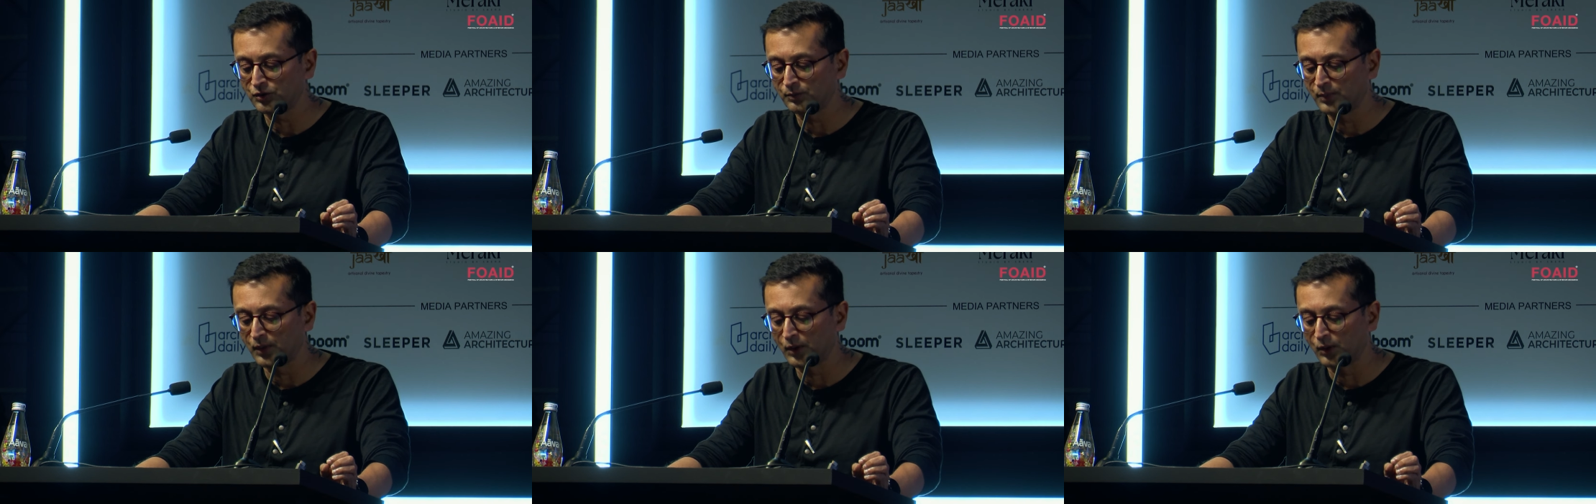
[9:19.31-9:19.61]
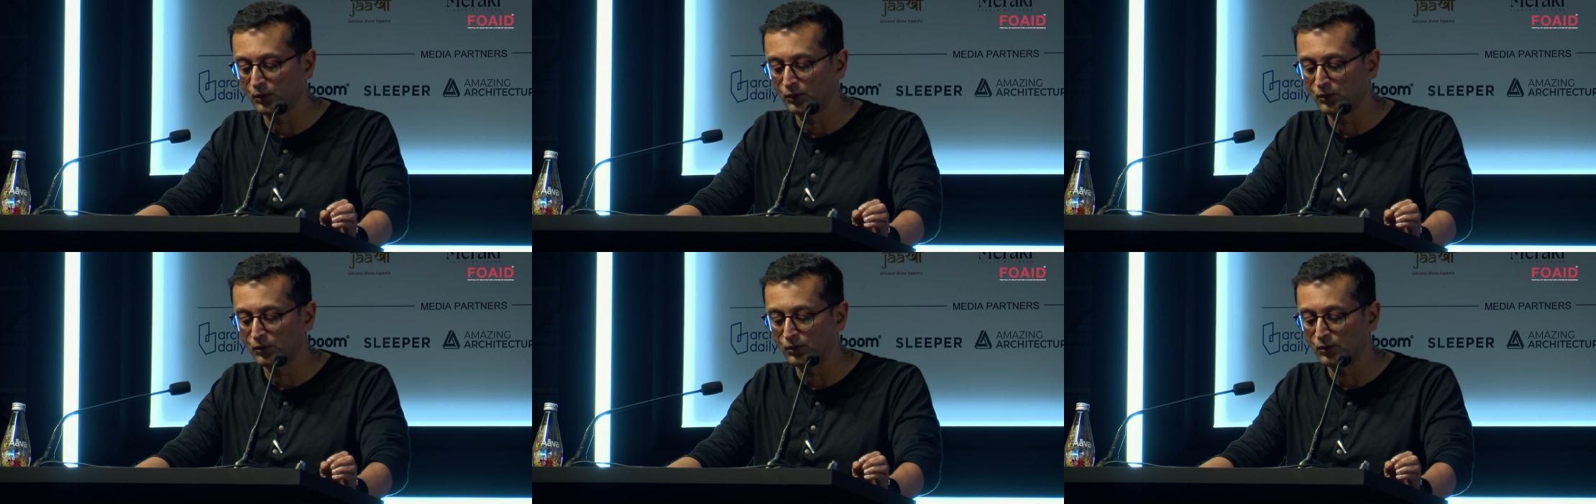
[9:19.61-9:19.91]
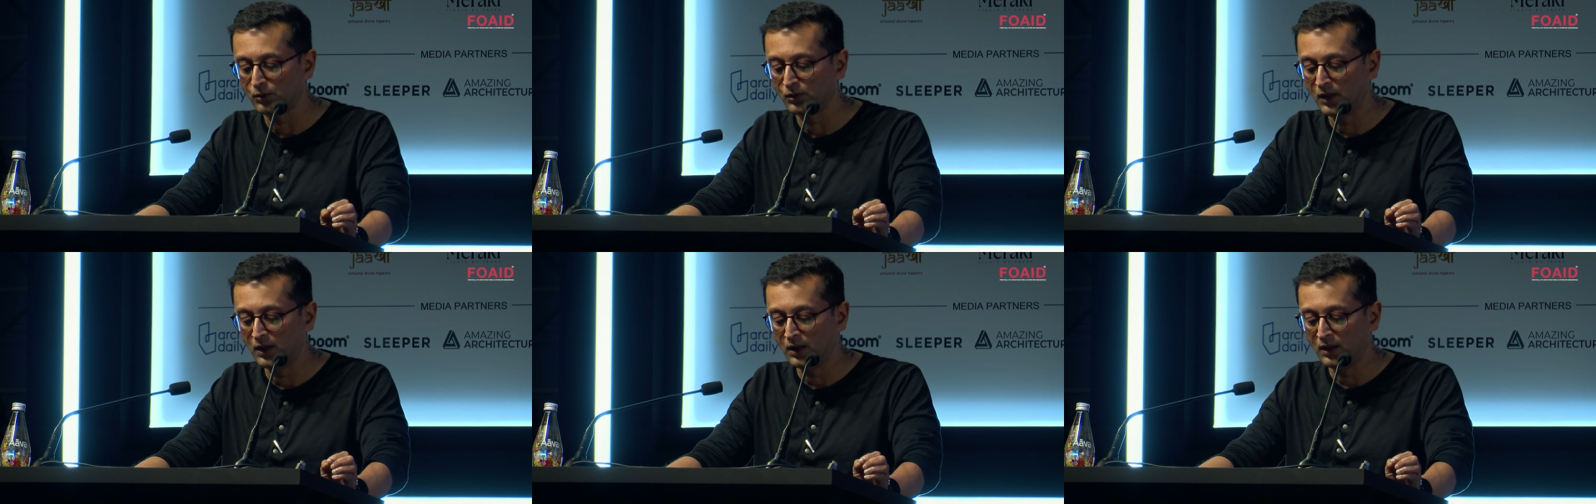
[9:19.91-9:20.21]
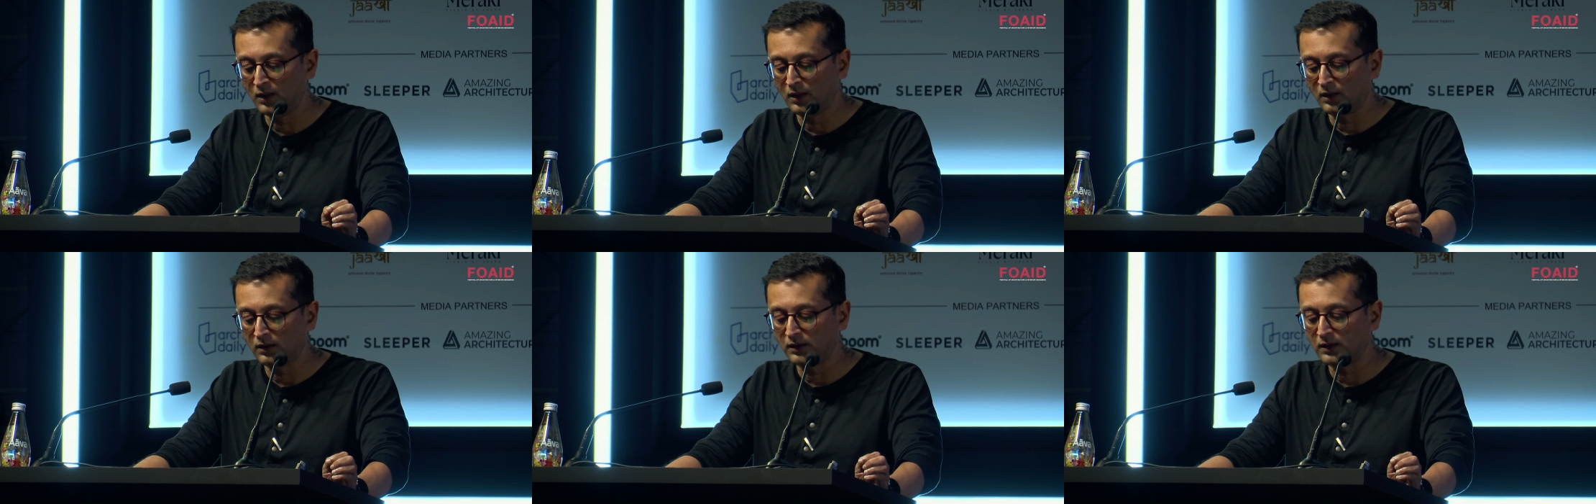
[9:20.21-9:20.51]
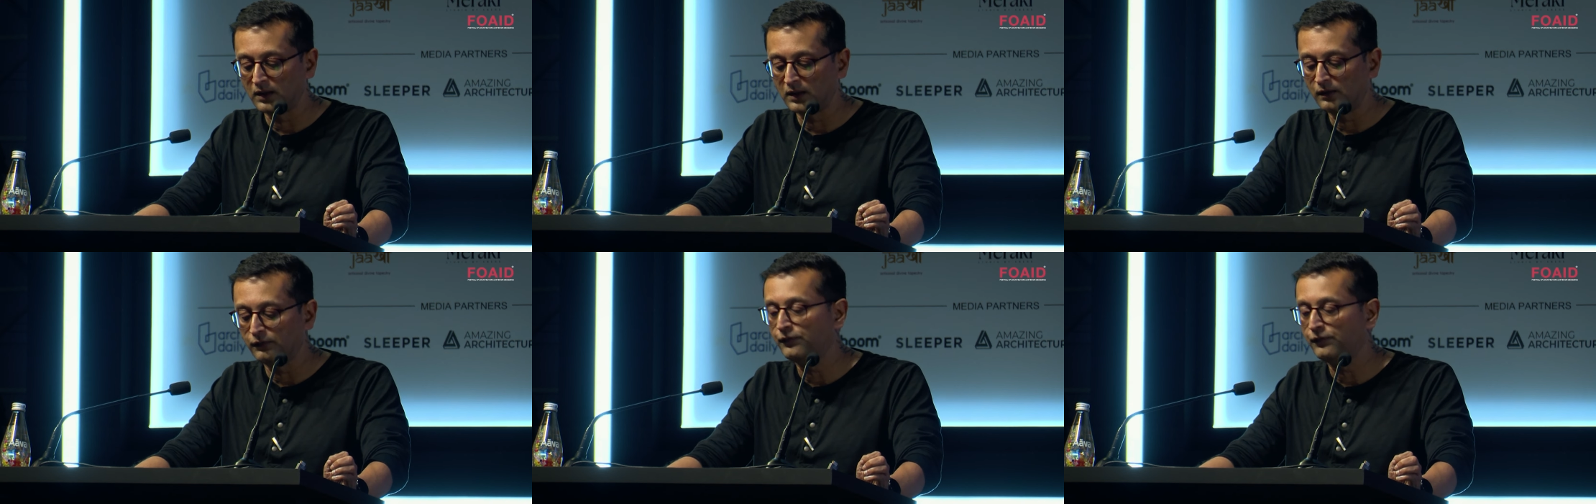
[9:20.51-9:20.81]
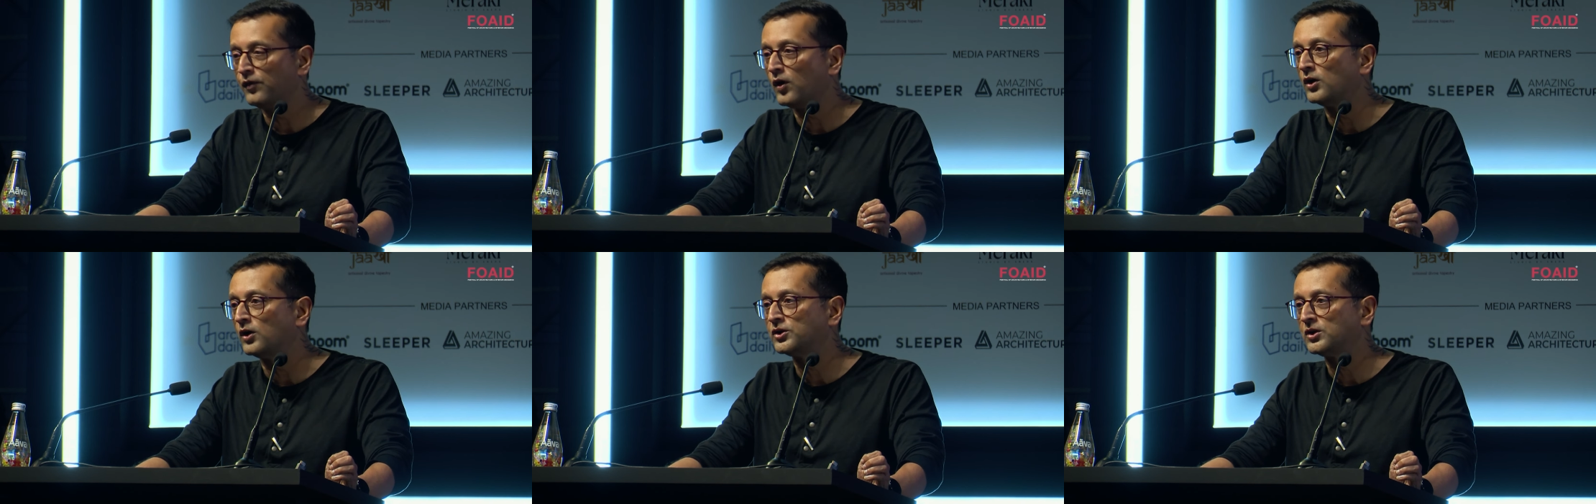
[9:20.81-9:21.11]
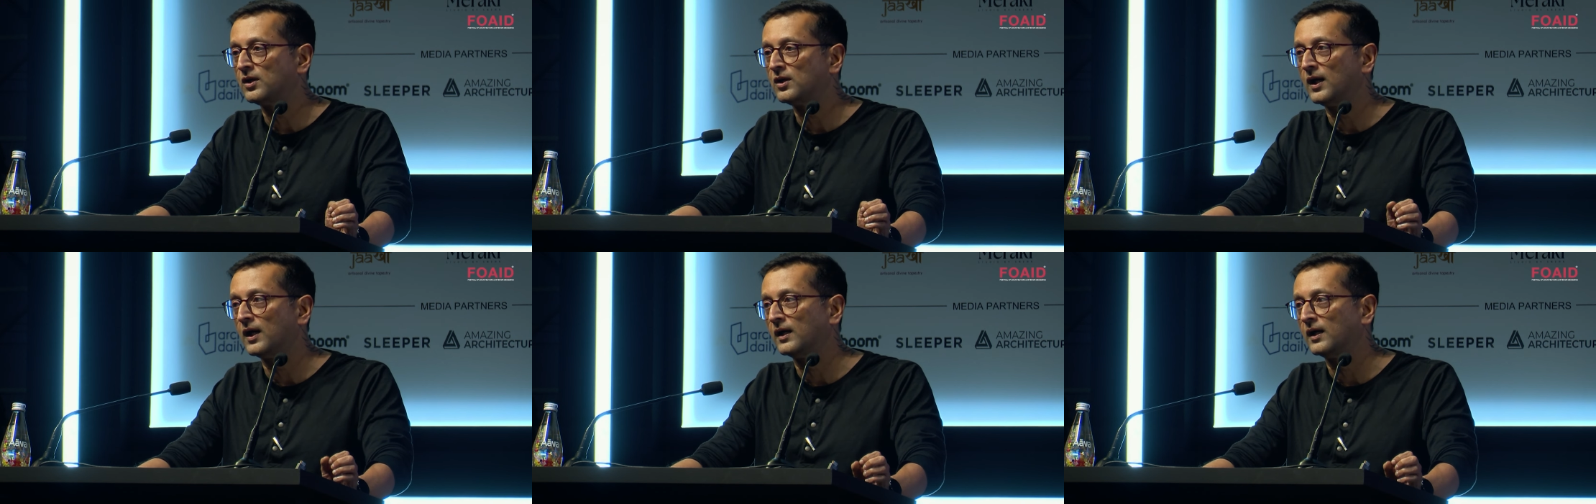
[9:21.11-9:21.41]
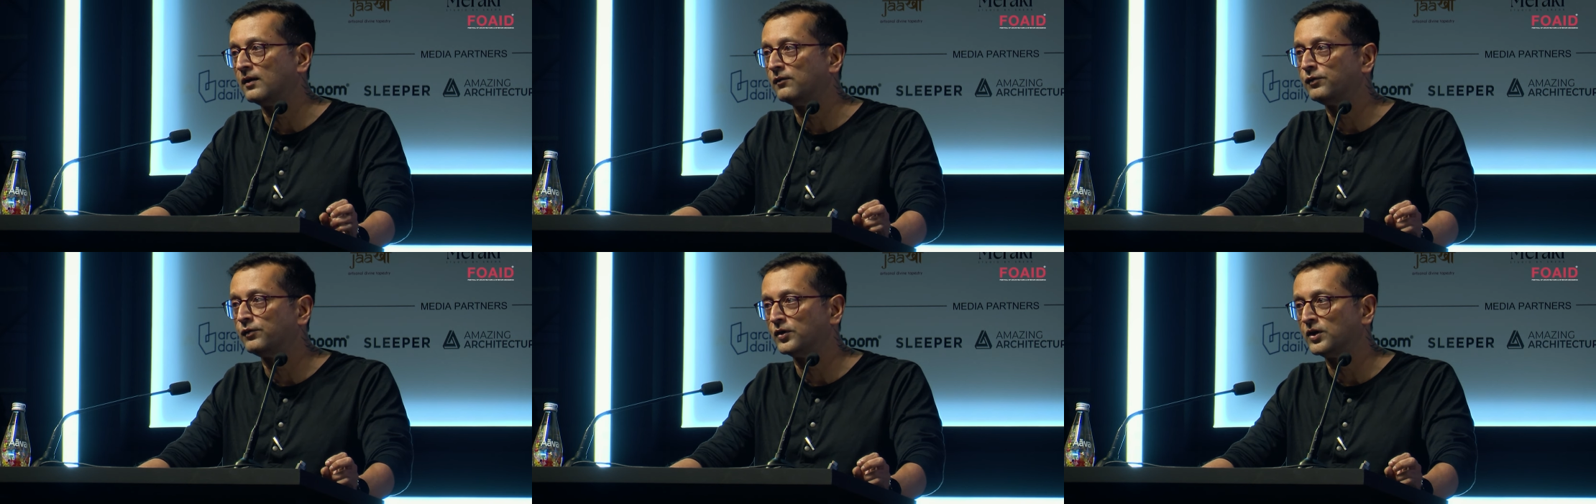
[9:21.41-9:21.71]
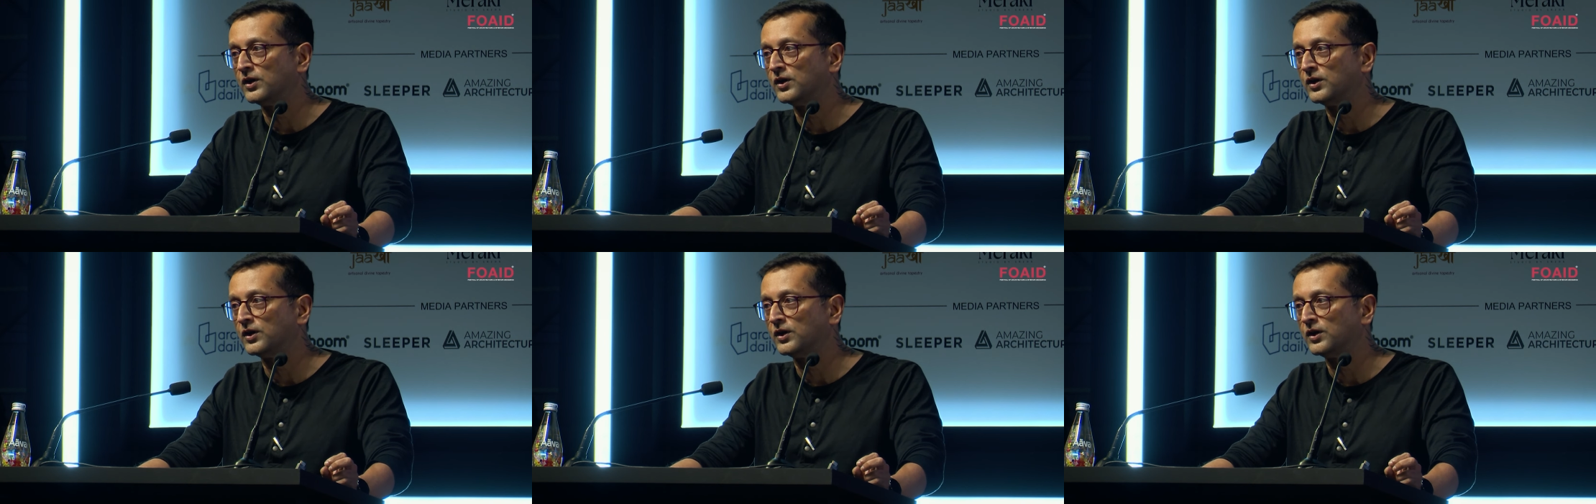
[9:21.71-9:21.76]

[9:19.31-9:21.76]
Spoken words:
below the frost line for their